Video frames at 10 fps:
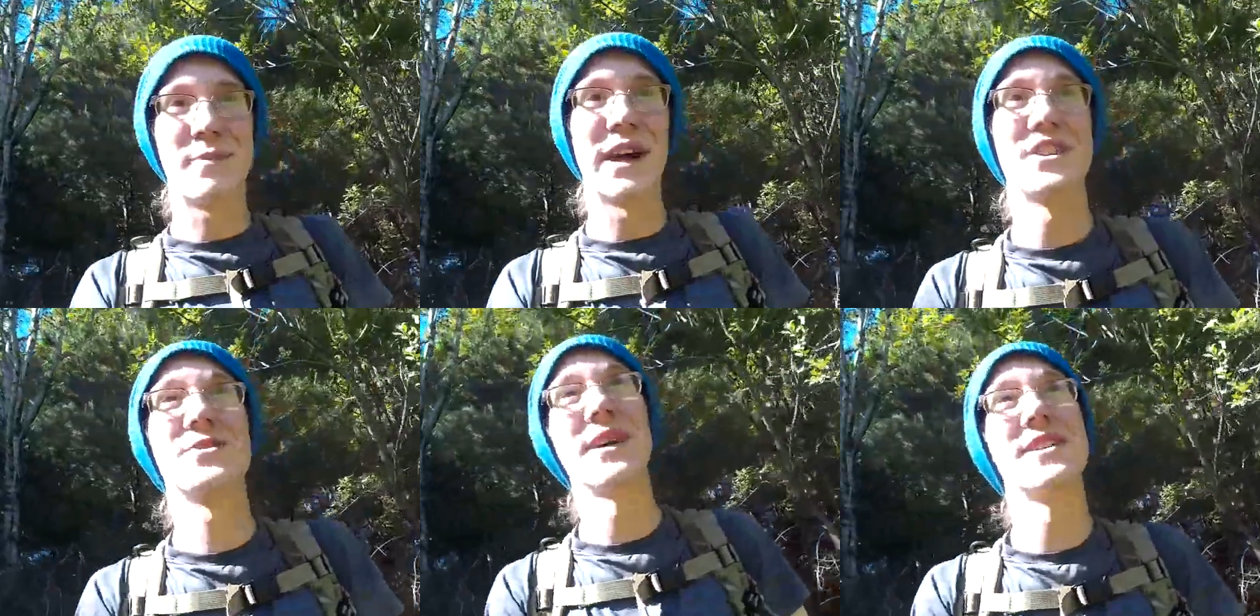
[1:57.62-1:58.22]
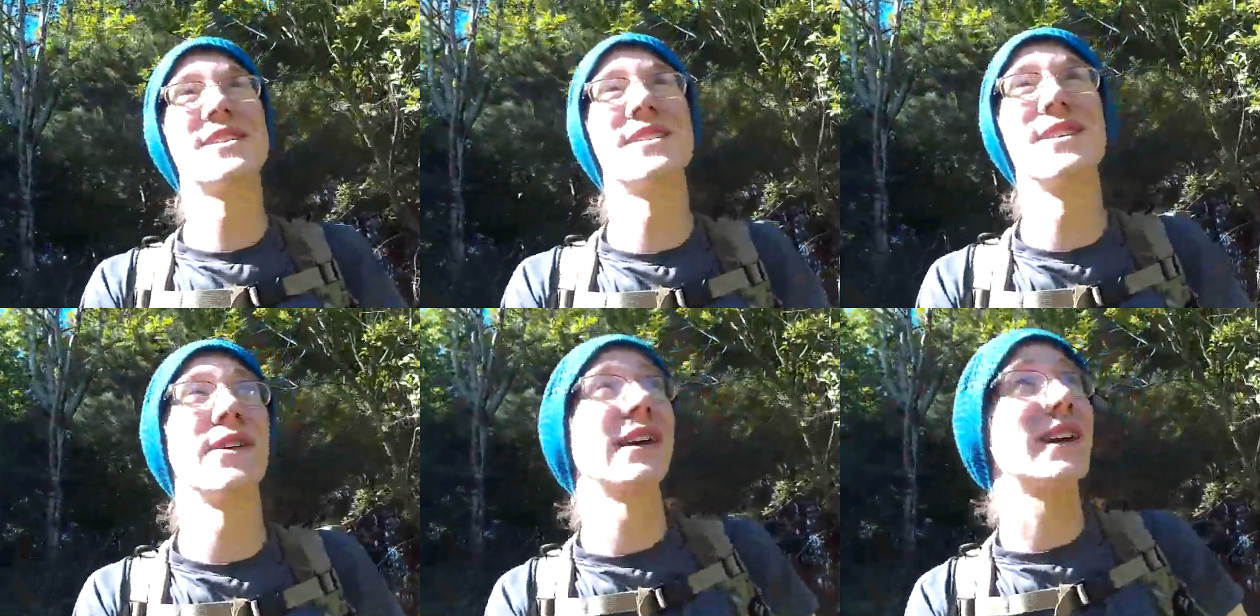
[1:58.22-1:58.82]
but I just want to see
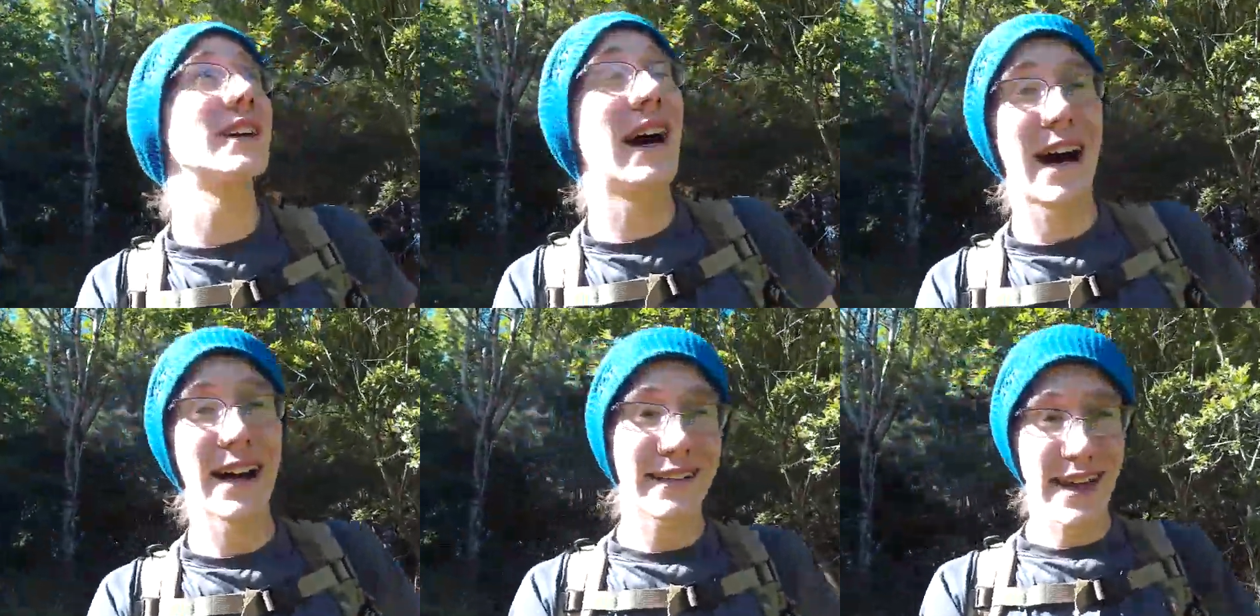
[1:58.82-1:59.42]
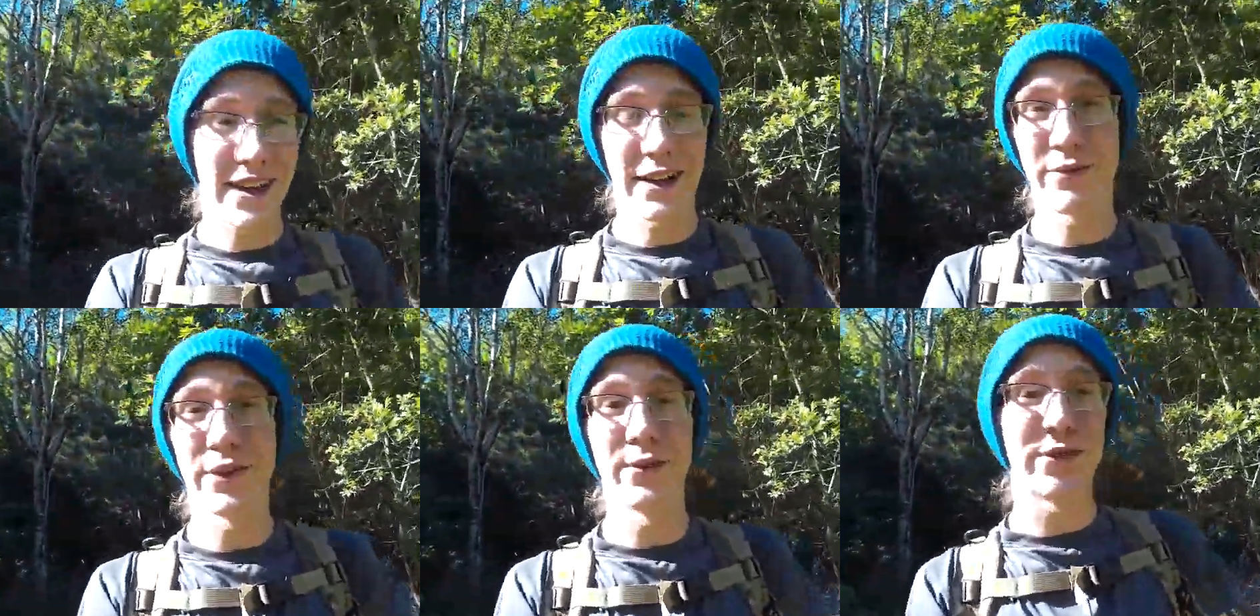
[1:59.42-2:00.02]
if I could get that on
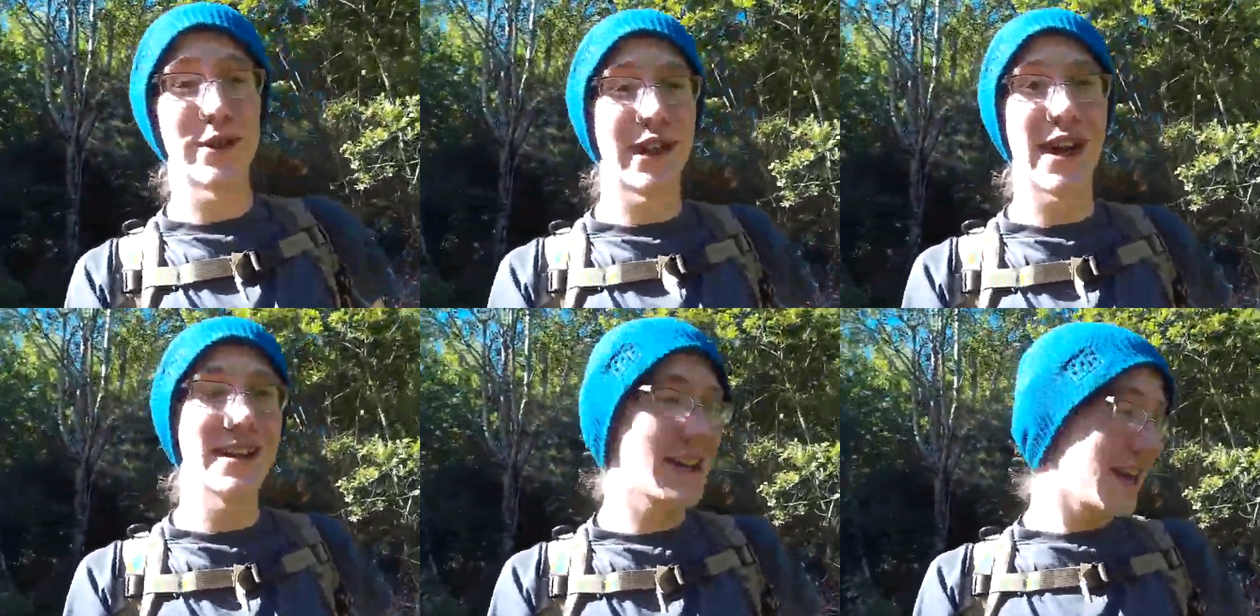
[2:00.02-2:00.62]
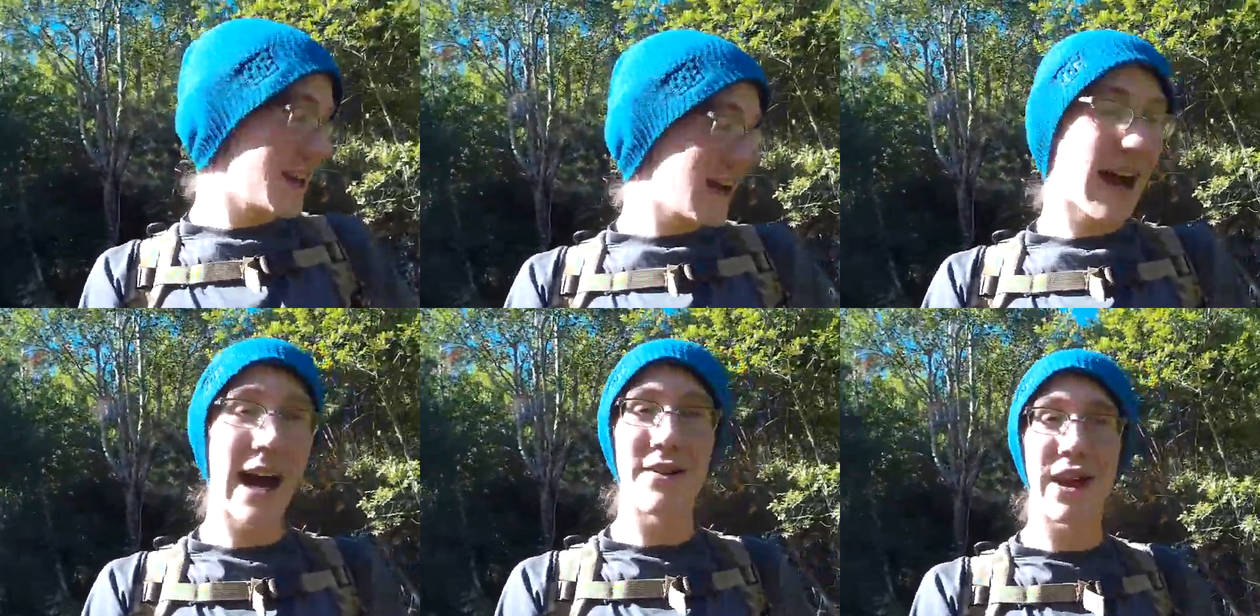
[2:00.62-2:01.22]
film for you guys.
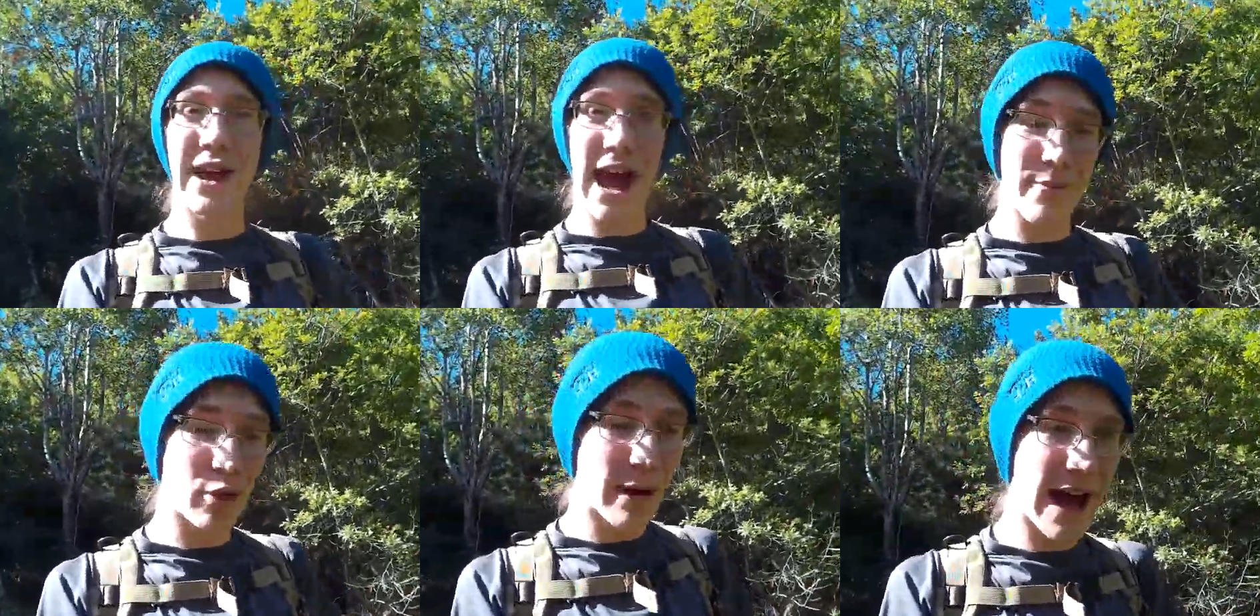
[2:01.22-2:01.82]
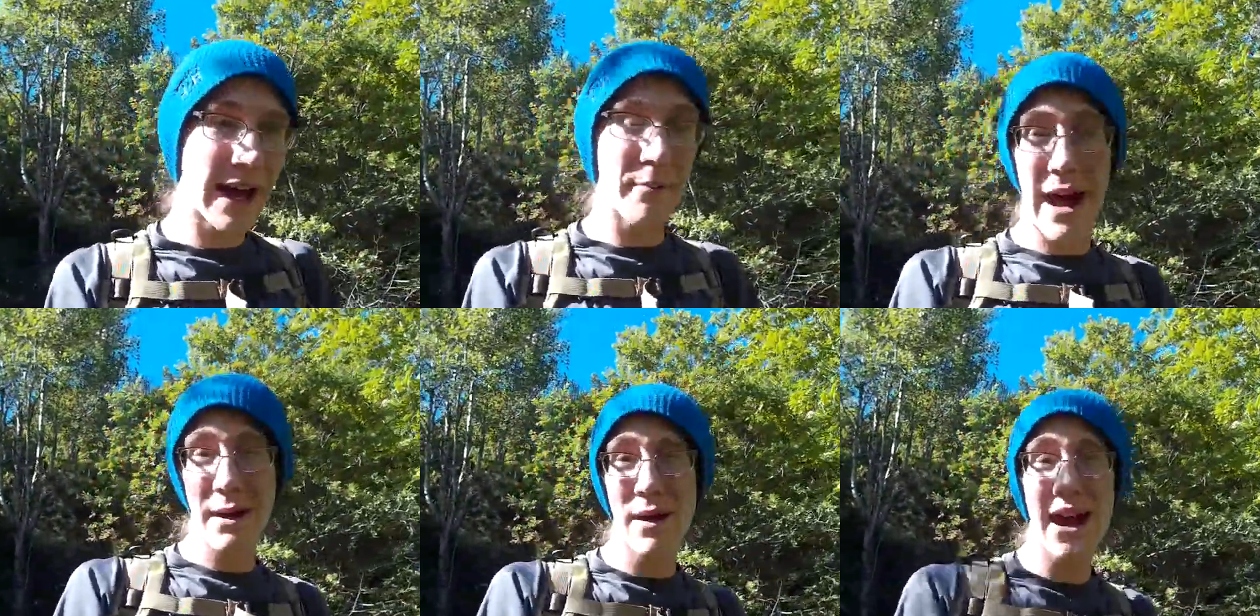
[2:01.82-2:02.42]
I have a camel bag
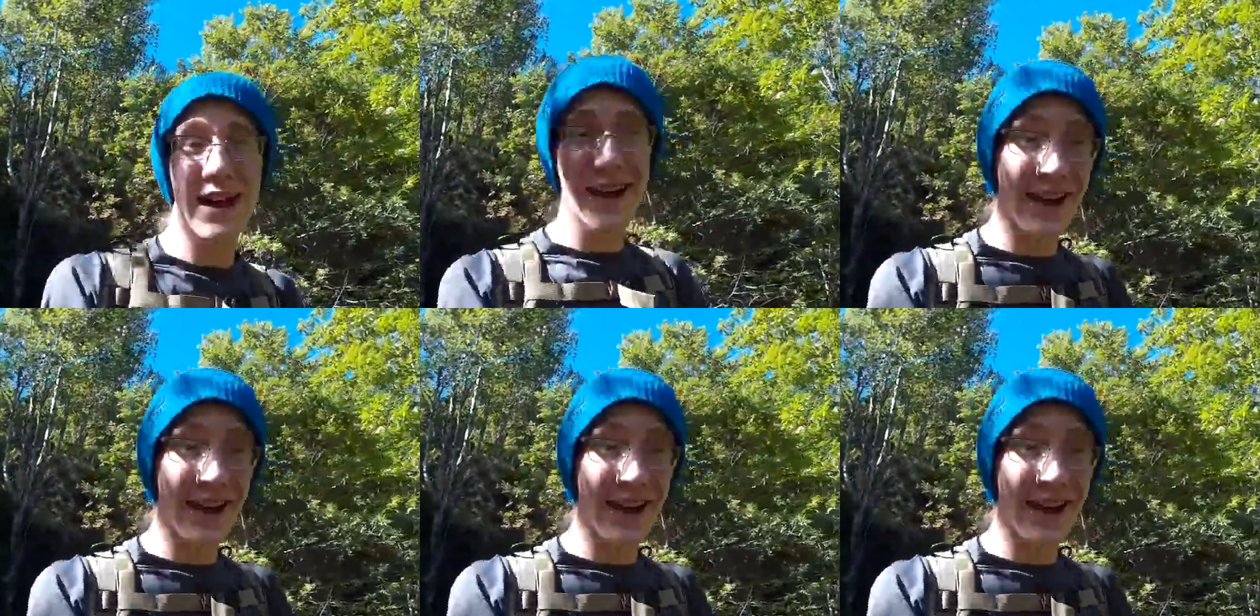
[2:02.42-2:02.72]
backpack